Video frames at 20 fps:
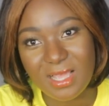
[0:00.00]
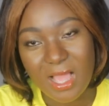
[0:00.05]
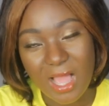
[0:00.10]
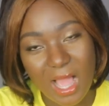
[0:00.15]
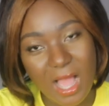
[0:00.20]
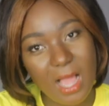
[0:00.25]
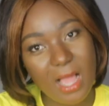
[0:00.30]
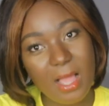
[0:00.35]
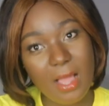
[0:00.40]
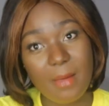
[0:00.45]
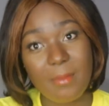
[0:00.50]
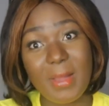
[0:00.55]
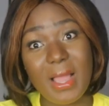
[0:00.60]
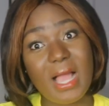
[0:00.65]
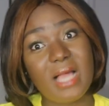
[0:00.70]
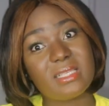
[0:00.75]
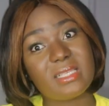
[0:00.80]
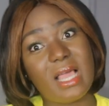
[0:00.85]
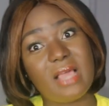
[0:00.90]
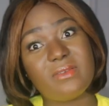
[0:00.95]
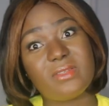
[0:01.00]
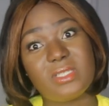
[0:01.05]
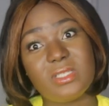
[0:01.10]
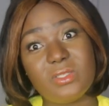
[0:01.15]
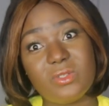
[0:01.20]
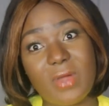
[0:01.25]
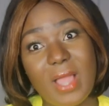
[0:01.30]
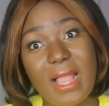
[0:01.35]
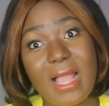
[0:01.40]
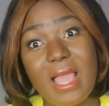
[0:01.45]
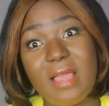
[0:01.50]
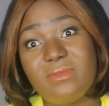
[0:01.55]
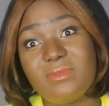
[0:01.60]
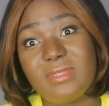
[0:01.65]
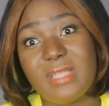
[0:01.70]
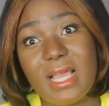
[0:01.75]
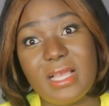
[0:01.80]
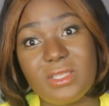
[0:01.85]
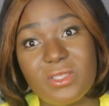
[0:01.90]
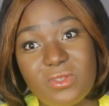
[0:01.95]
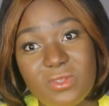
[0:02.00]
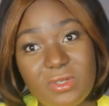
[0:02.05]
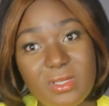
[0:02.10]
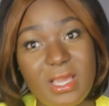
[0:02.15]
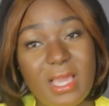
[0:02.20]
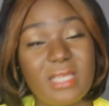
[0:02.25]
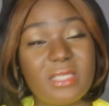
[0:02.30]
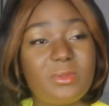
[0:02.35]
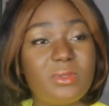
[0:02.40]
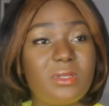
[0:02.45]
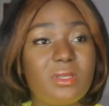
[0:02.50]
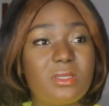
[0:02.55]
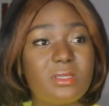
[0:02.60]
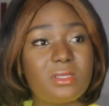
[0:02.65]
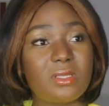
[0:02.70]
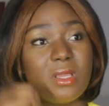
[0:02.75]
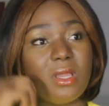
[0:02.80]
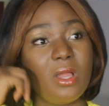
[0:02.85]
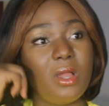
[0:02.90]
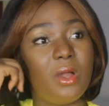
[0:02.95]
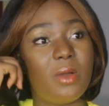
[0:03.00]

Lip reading: My eyes are still, no, I can't even lie to you guys, because